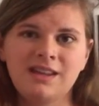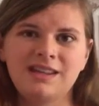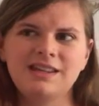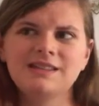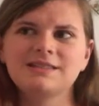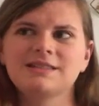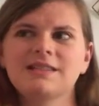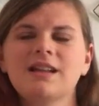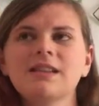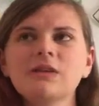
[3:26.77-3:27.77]
He's
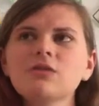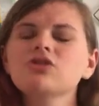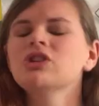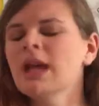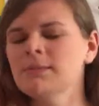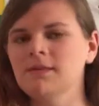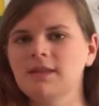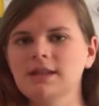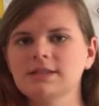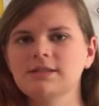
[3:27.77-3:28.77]
a little ashamed of
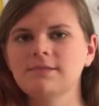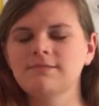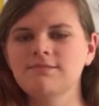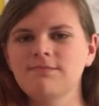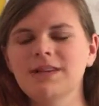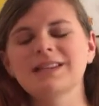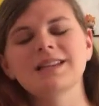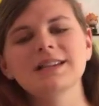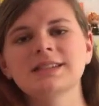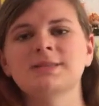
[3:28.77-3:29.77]
this, but he
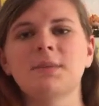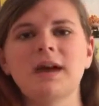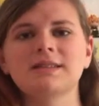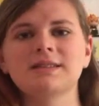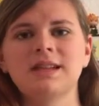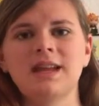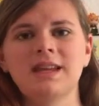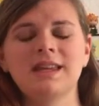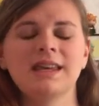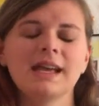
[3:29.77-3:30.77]
does his best.
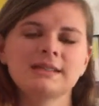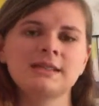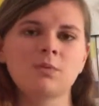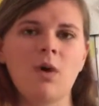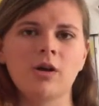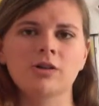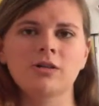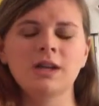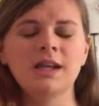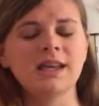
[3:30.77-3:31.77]
He gets his
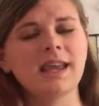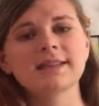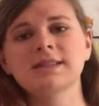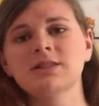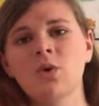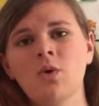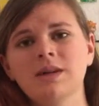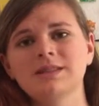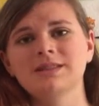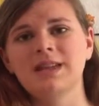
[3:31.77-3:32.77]
water, he gets his
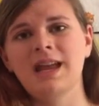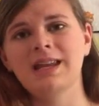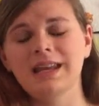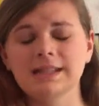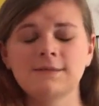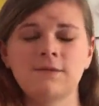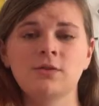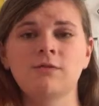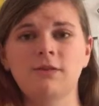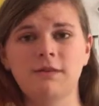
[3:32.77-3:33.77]
coins, and he gets
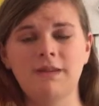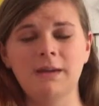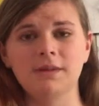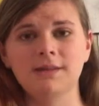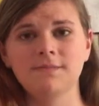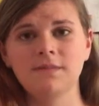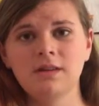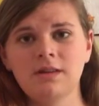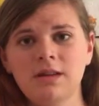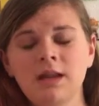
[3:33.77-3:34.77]
food for the family.
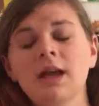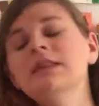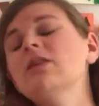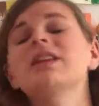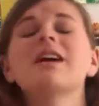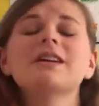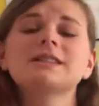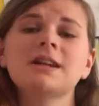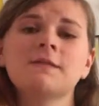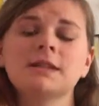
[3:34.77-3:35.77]
Now, the
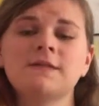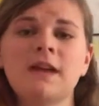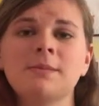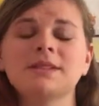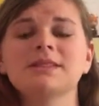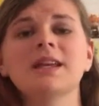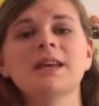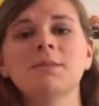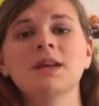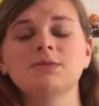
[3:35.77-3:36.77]
youngest of this family's
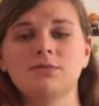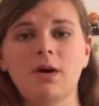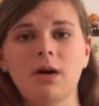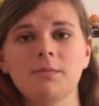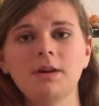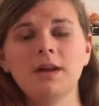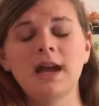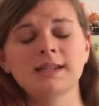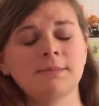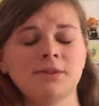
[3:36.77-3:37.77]
name is Rob,
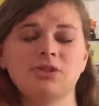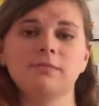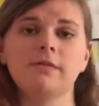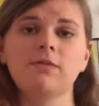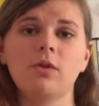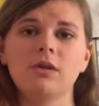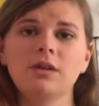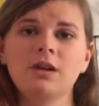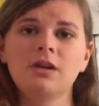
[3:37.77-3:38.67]
as I mentioned before.